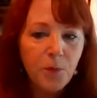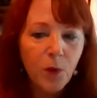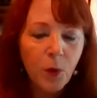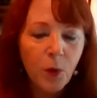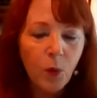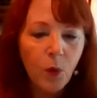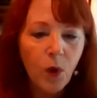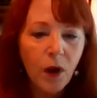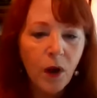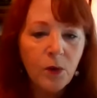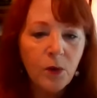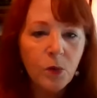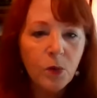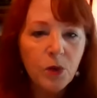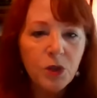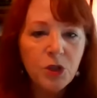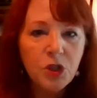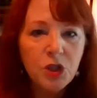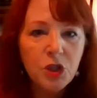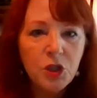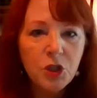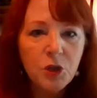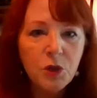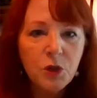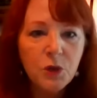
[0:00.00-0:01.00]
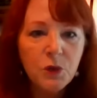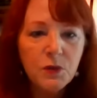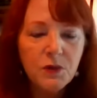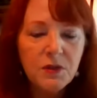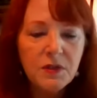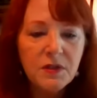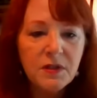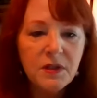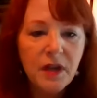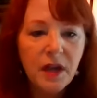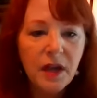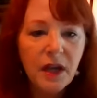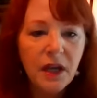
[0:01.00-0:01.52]
What would you
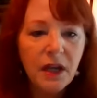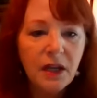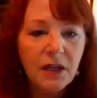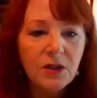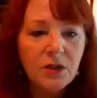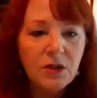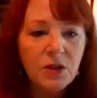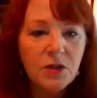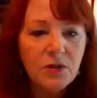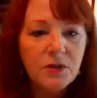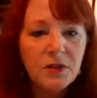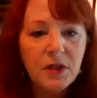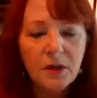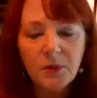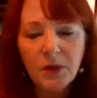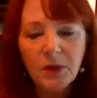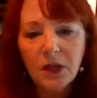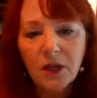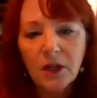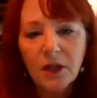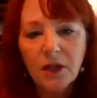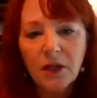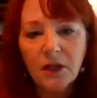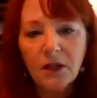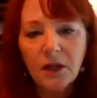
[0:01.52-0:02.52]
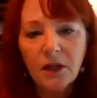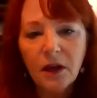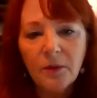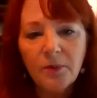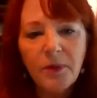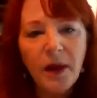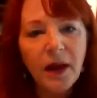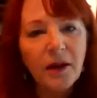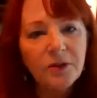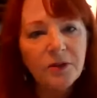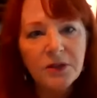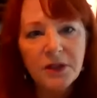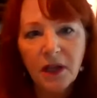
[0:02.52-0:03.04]
say to somebody
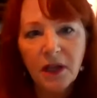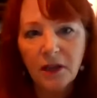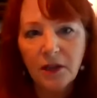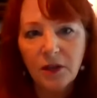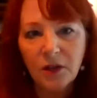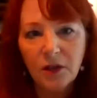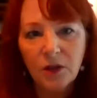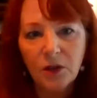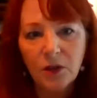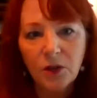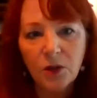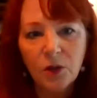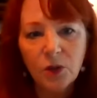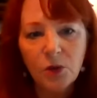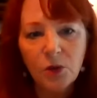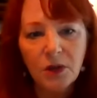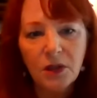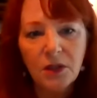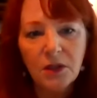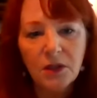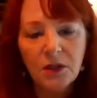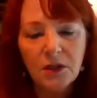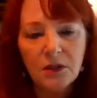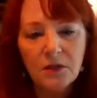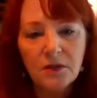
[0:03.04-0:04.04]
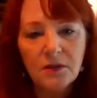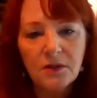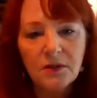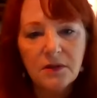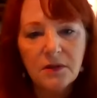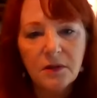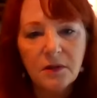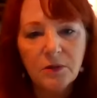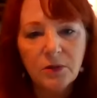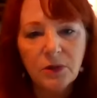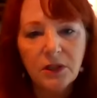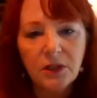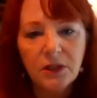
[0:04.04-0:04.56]
about data who is
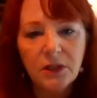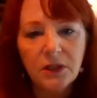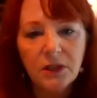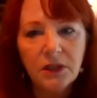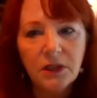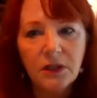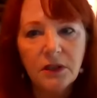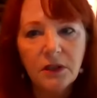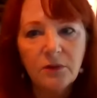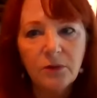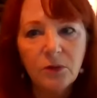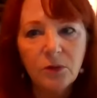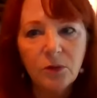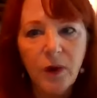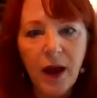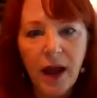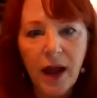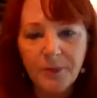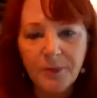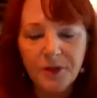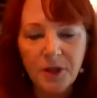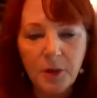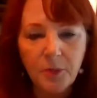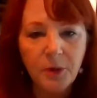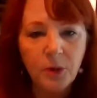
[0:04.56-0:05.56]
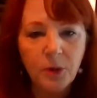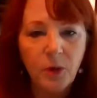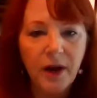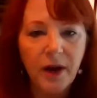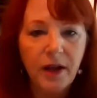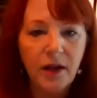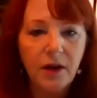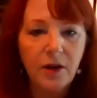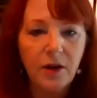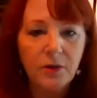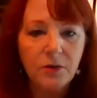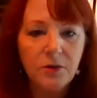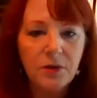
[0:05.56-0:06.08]
really wrapped up
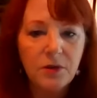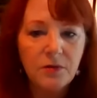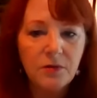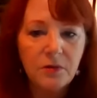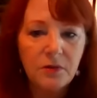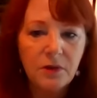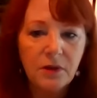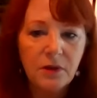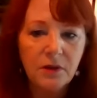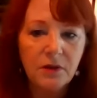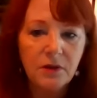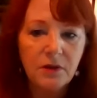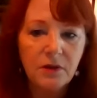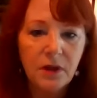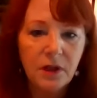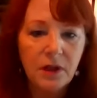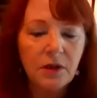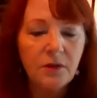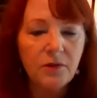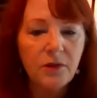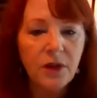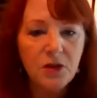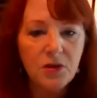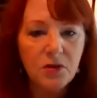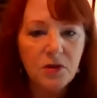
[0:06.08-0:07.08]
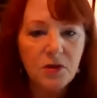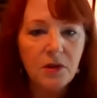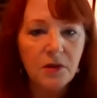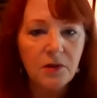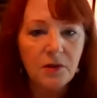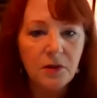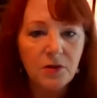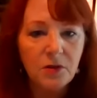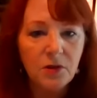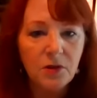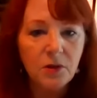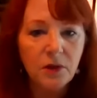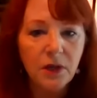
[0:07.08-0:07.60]
around the innovation that
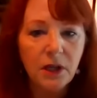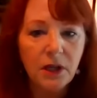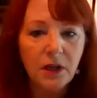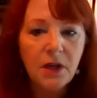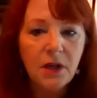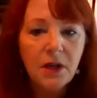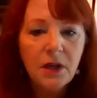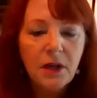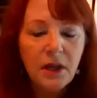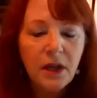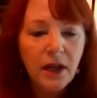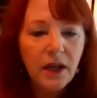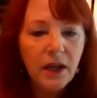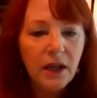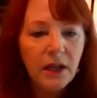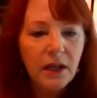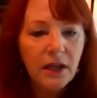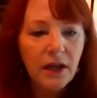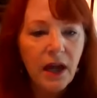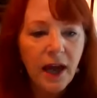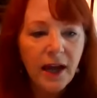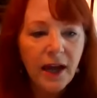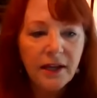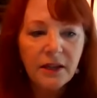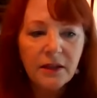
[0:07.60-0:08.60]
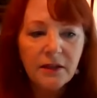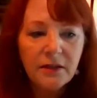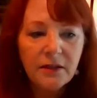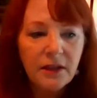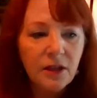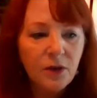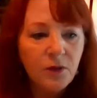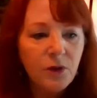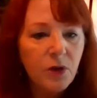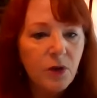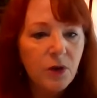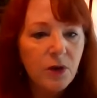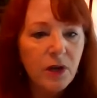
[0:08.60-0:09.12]
they're doing? And I can
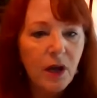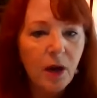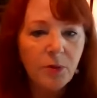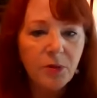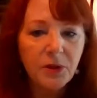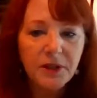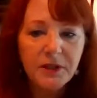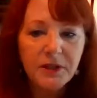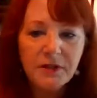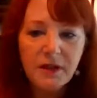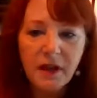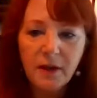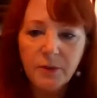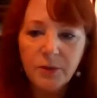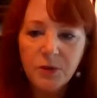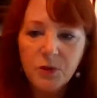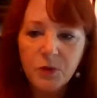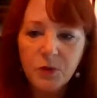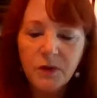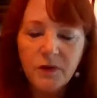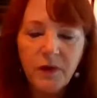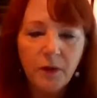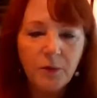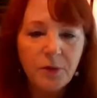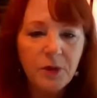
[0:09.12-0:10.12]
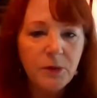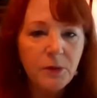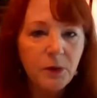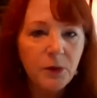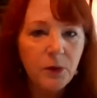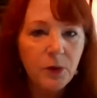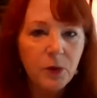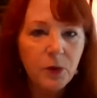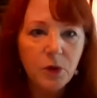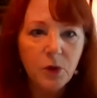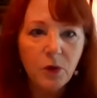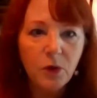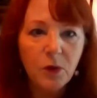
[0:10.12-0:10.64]
give you a couple examples. We've got people
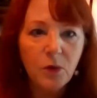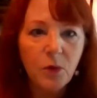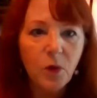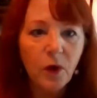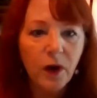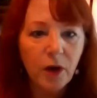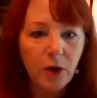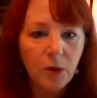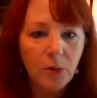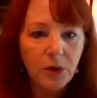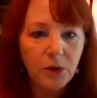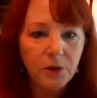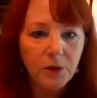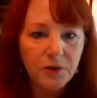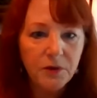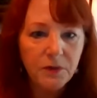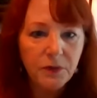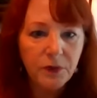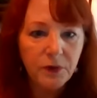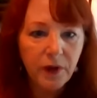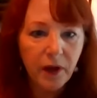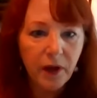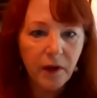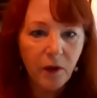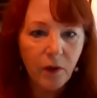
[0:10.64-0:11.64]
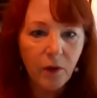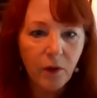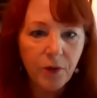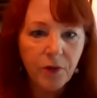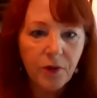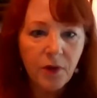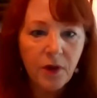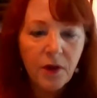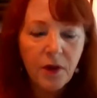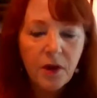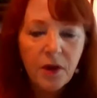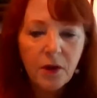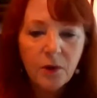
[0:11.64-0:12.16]
who are doing wearables for health.
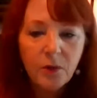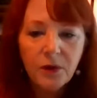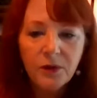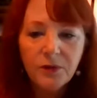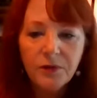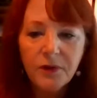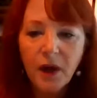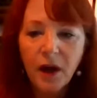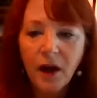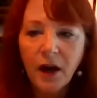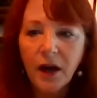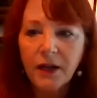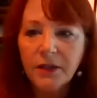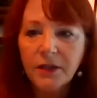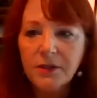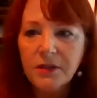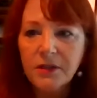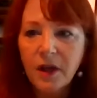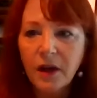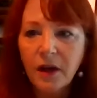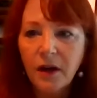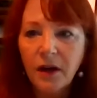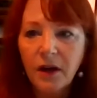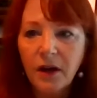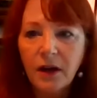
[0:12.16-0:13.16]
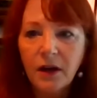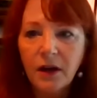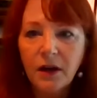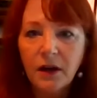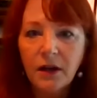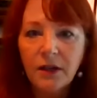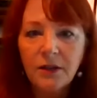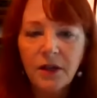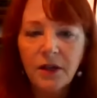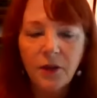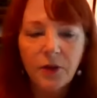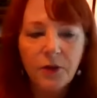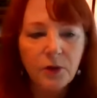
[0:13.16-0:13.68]
We've got
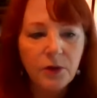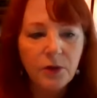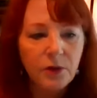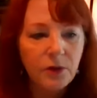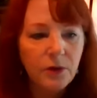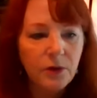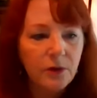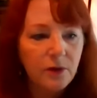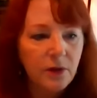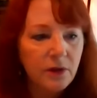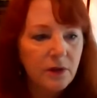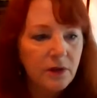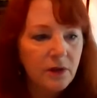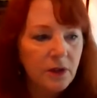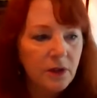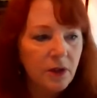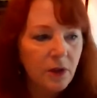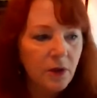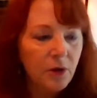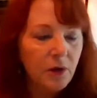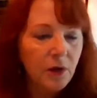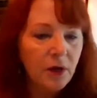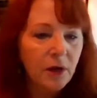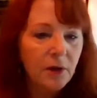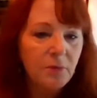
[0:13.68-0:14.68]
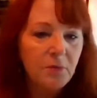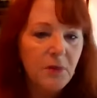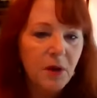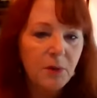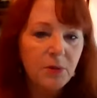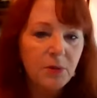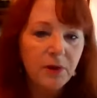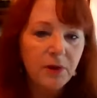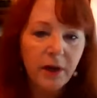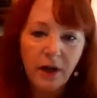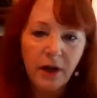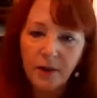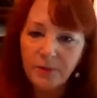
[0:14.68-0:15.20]
another, you know,
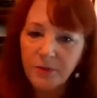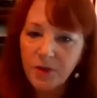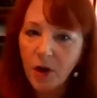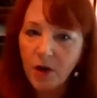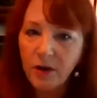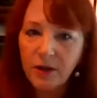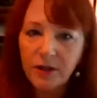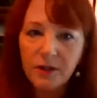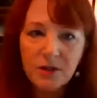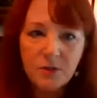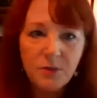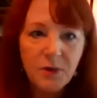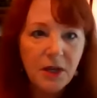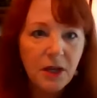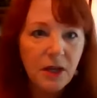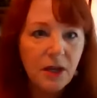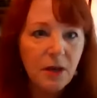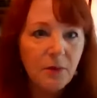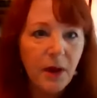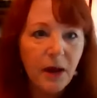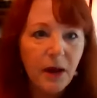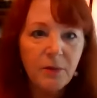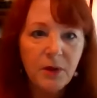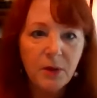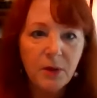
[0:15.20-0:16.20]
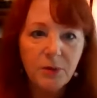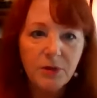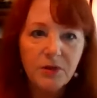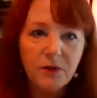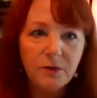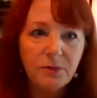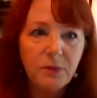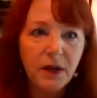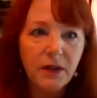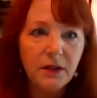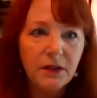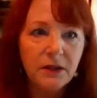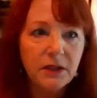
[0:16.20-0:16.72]
member, and I'm speaking about members of
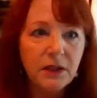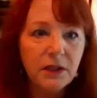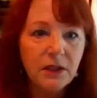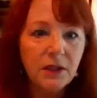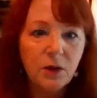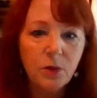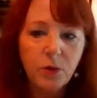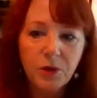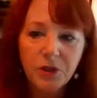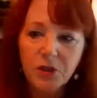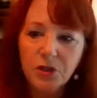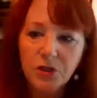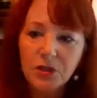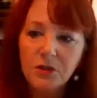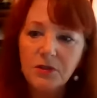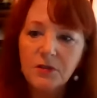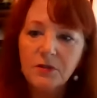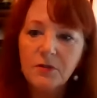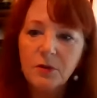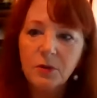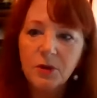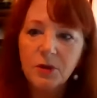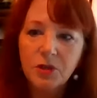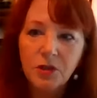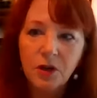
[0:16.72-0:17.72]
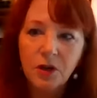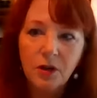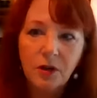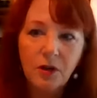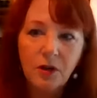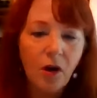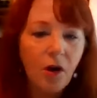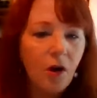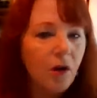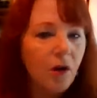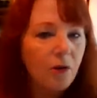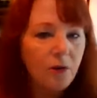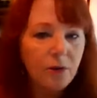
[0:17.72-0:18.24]
my league, which are
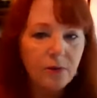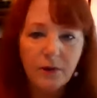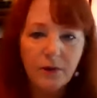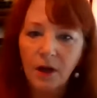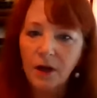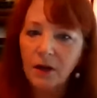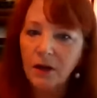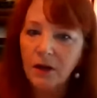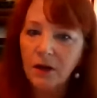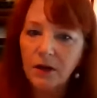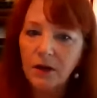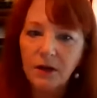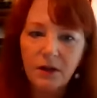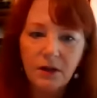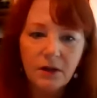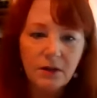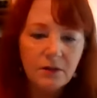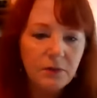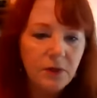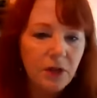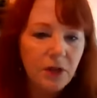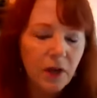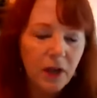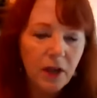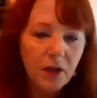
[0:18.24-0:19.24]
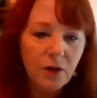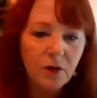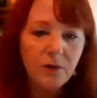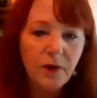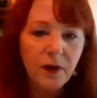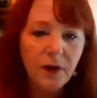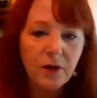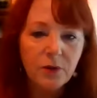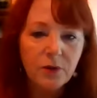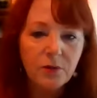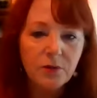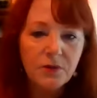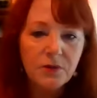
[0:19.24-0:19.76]
all, you know,
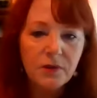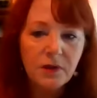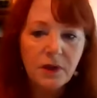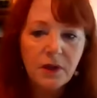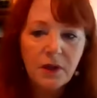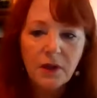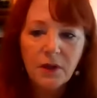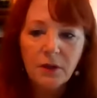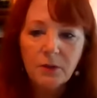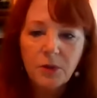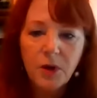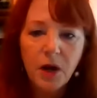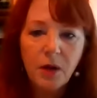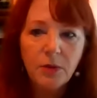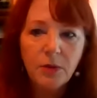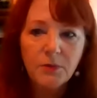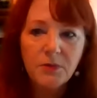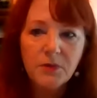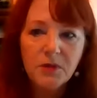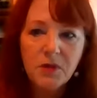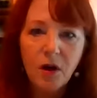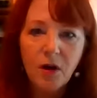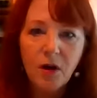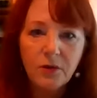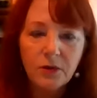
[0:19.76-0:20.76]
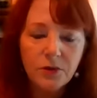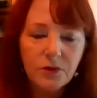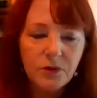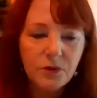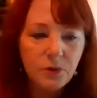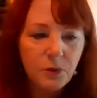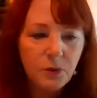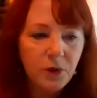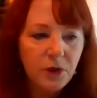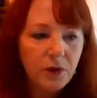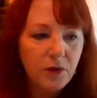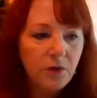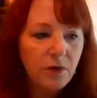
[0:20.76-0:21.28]
innovators, problem solvers
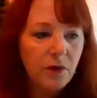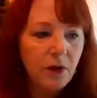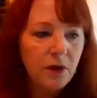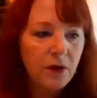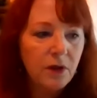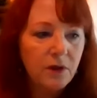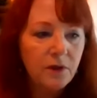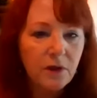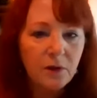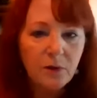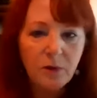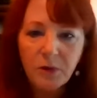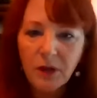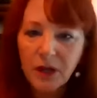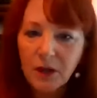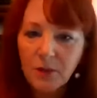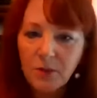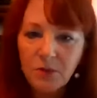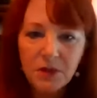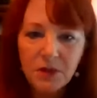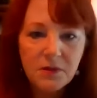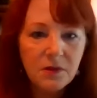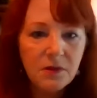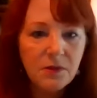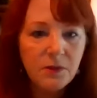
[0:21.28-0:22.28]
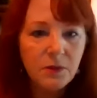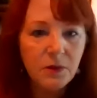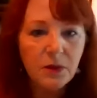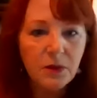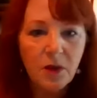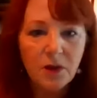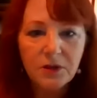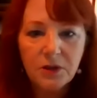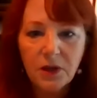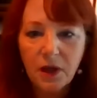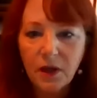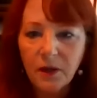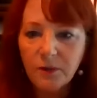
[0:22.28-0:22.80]
that have been in business for a
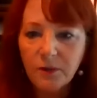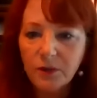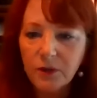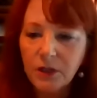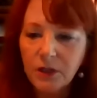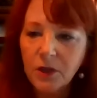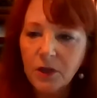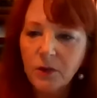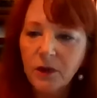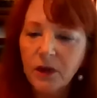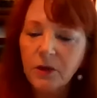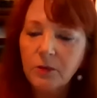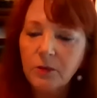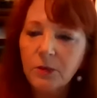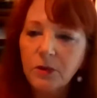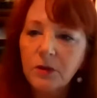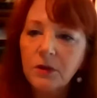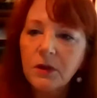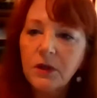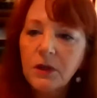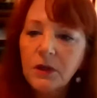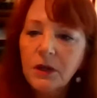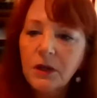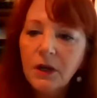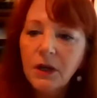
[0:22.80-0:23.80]
long time, very credible